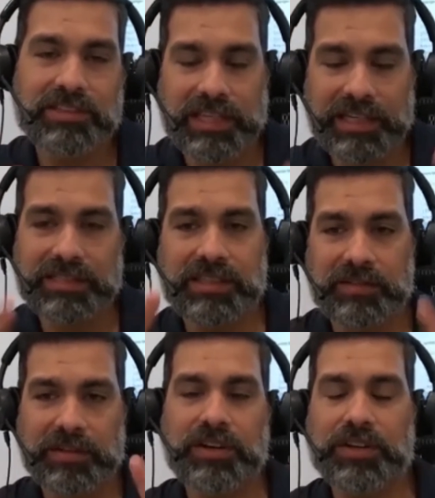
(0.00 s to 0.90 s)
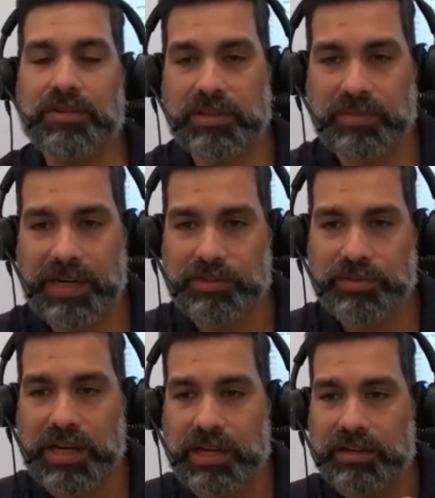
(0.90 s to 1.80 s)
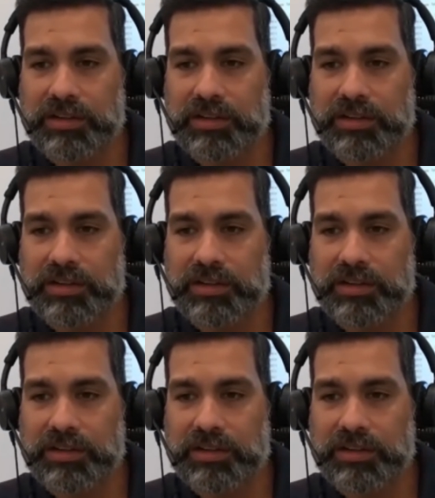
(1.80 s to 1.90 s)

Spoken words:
like, are you on the right track?